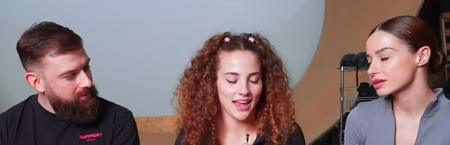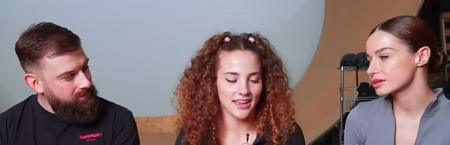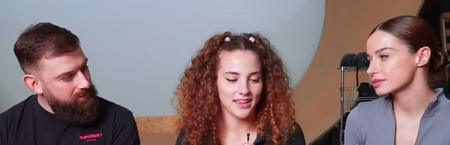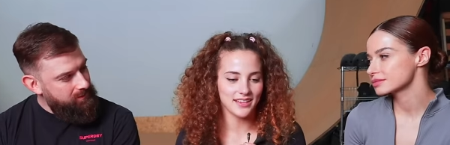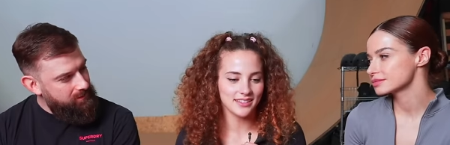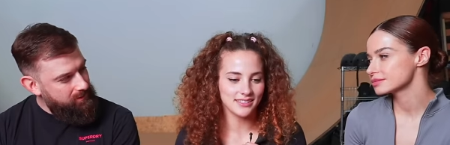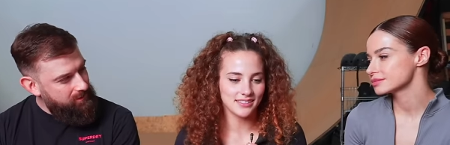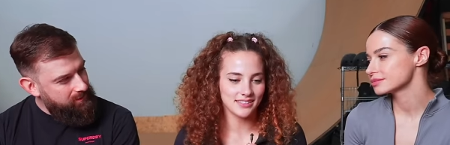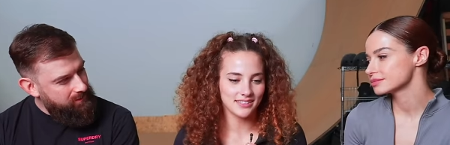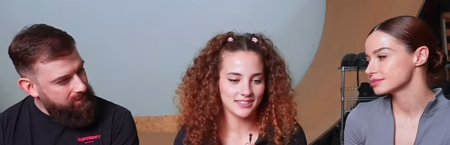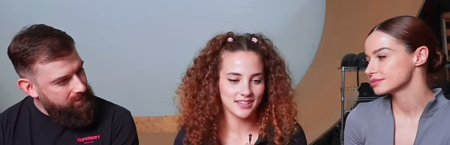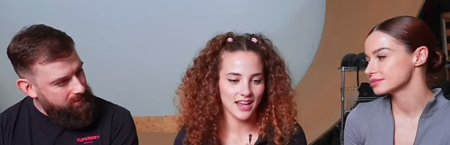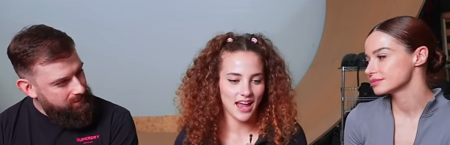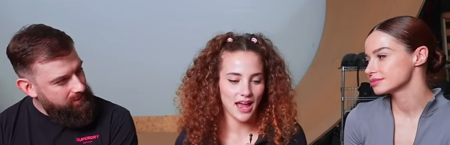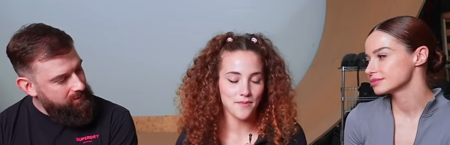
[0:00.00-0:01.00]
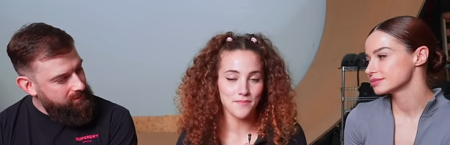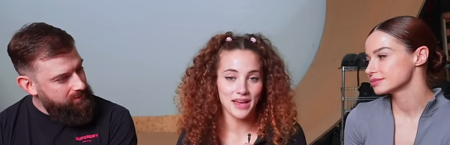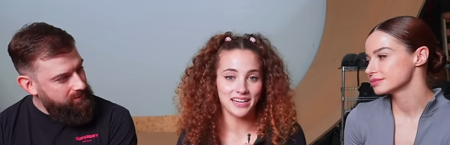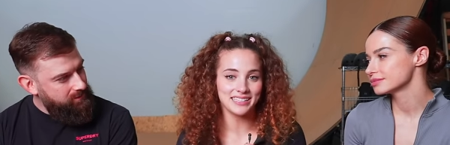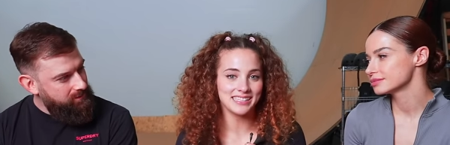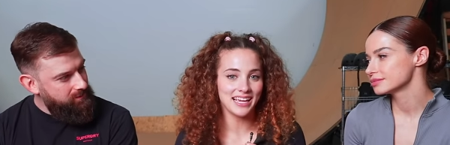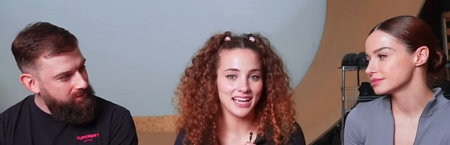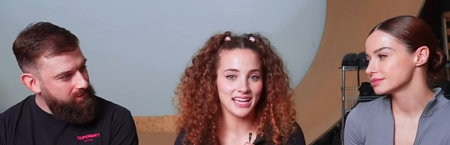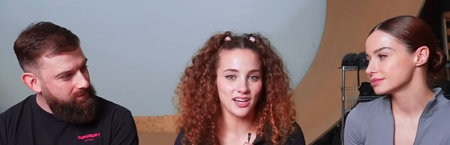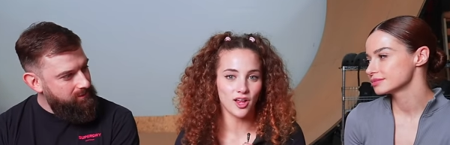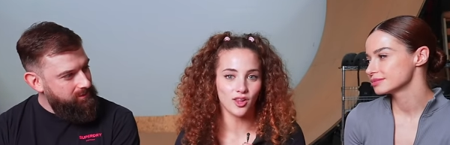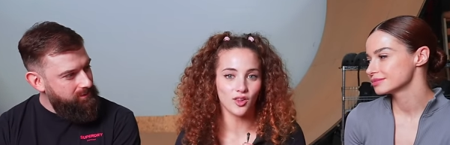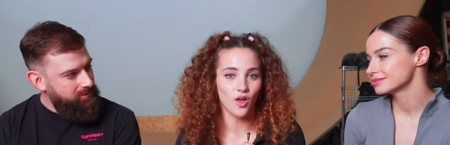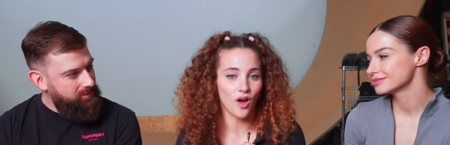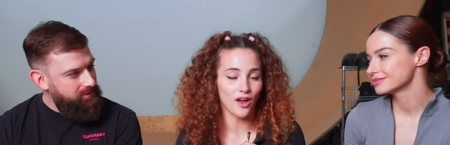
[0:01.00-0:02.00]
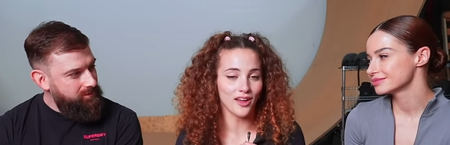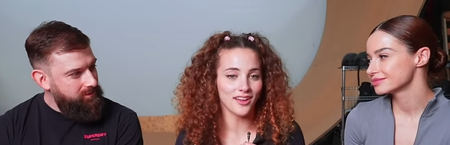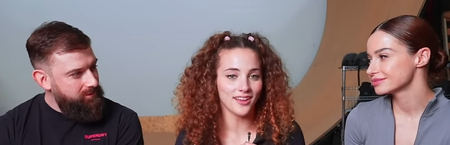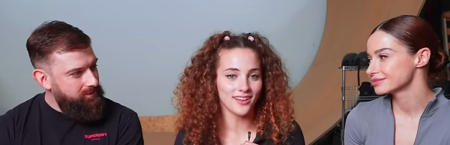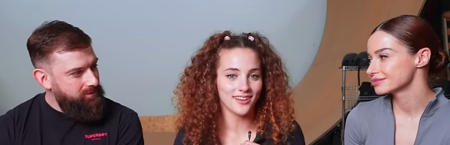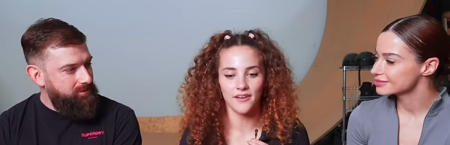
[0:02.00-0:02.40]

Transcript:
Speaker 1: I guess I meditate a lot.